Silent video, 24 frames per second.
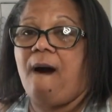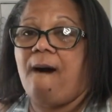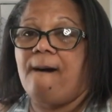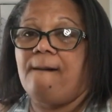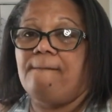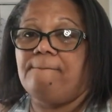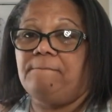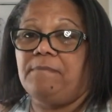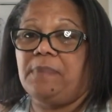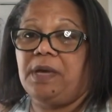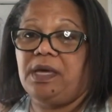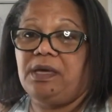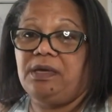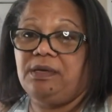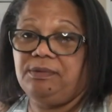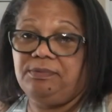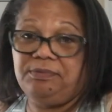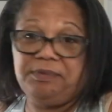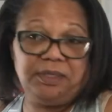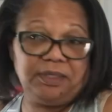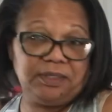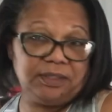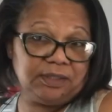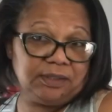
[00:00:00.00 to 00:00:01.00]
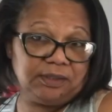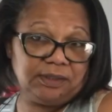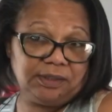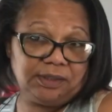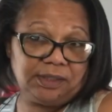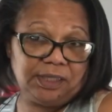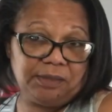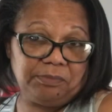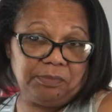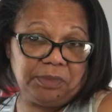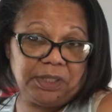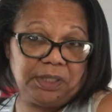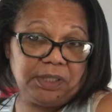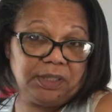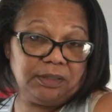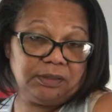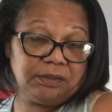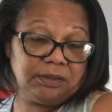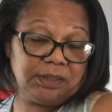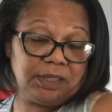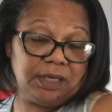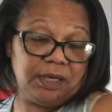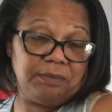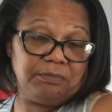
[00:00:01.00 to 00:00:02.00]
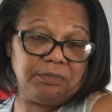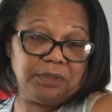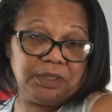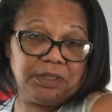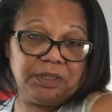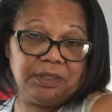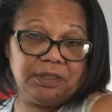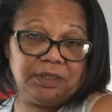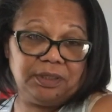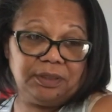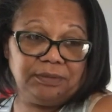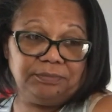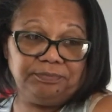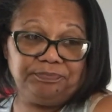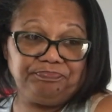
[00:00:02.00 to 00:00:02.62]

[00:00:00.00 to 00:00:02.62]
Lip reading: Maybe it's gonna take me a long time to get